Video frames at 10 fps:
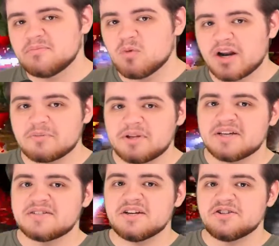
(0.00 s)
running
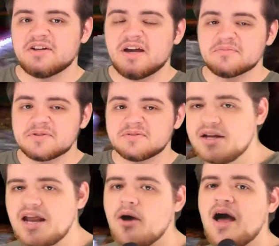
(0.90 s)
PlayStation games.
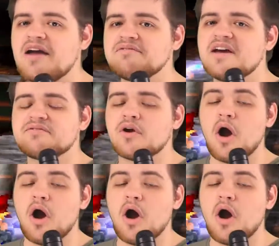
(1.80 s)
Now, I've never